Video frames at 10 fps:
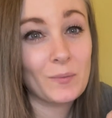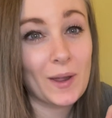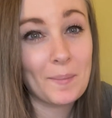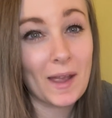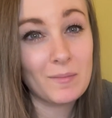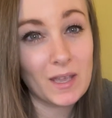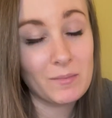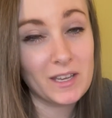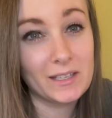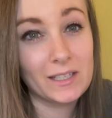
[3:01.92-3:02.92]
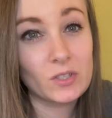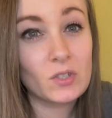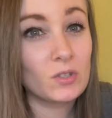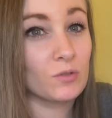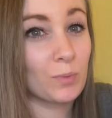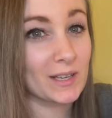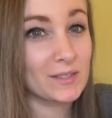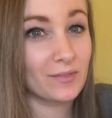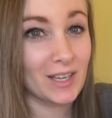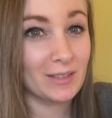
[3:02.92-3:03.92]
when my baby needs to
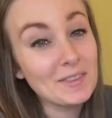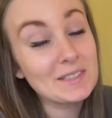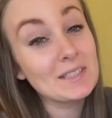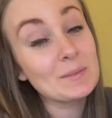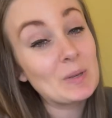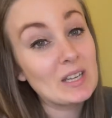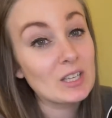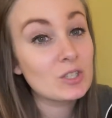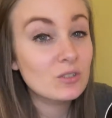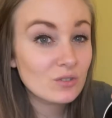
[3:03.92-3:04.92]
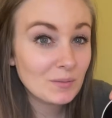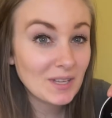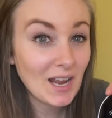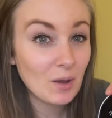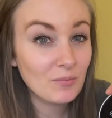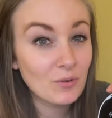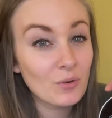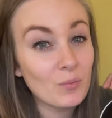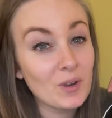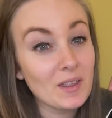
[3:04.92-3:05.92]
breastfeed. This has been extremely
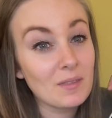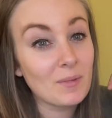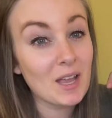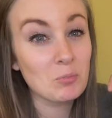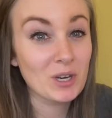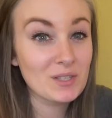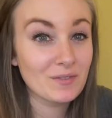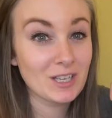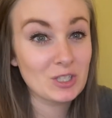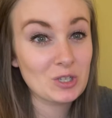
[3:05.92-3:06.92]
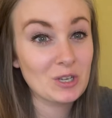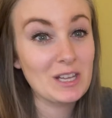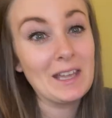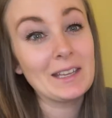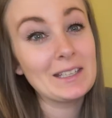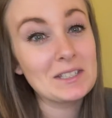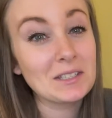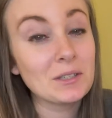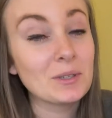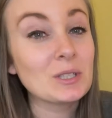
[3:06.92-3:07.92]
helpful with my breastfeeding journey and
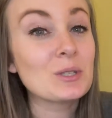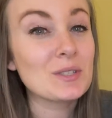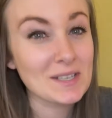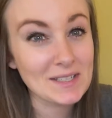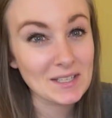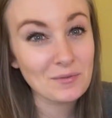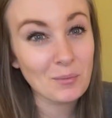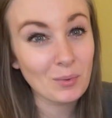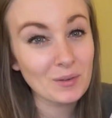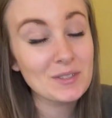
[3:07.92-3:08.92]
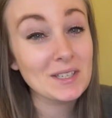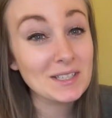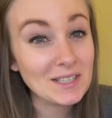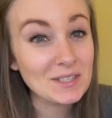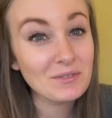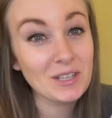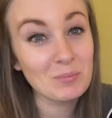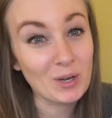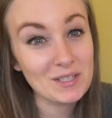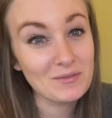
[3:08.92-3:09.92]
continuing to successfully
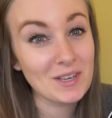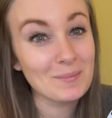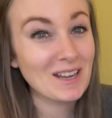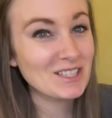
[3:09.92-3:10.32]
breastfeed my